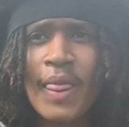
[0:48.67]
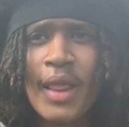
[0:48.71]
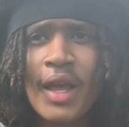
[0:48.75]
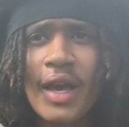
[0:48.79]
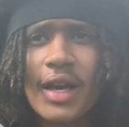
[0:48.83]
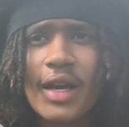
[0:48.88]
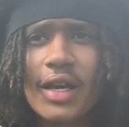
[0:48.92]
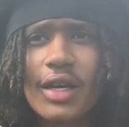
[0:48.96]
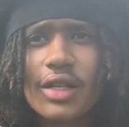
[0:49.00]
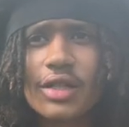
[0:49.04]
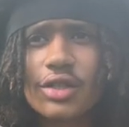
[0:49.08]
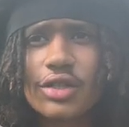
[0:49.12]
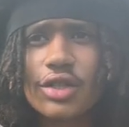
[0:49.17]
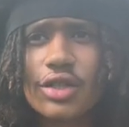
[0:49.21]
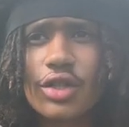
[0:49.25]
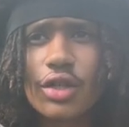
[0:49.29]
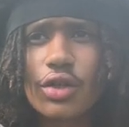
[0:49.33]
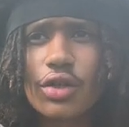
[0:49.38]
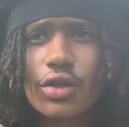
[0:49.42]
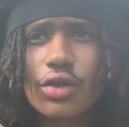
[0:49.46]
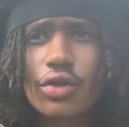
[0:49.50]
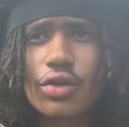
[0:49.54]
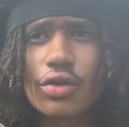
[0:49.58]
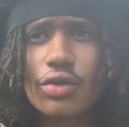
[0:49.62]
And
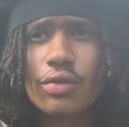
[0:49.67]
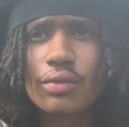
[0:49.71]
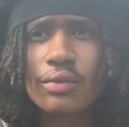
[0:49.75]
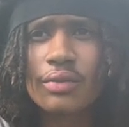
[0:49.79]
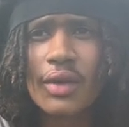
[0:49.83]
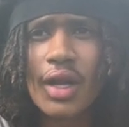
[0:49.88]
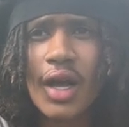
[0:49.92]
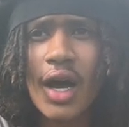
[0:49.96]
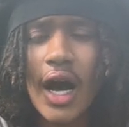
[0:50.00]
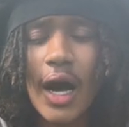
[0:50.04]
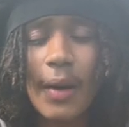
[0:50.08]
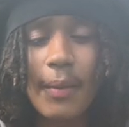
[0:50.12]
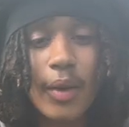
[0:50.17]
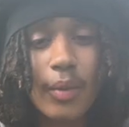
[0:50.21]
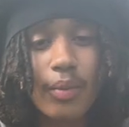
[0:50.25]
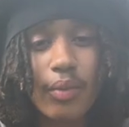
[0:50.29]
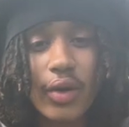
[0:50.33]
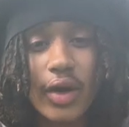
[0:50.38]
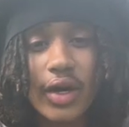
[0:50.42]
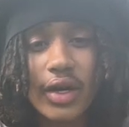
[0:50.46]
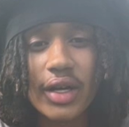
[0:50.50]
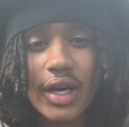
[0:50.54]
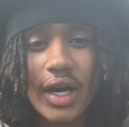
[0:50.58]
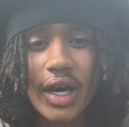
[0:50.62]
so I'm gonna
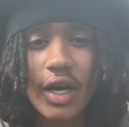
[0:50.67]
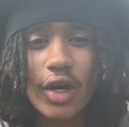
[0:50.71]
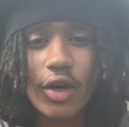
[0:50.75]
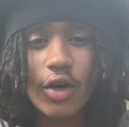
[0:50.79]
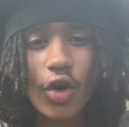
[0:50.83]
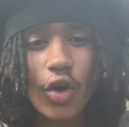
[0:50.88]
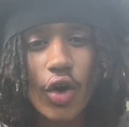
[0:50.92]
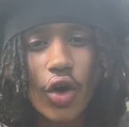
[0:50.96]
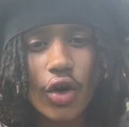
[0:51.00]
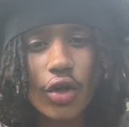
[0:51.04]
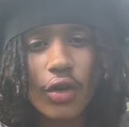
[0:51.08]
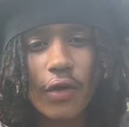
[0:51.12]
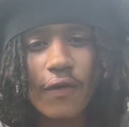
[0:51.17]
break down all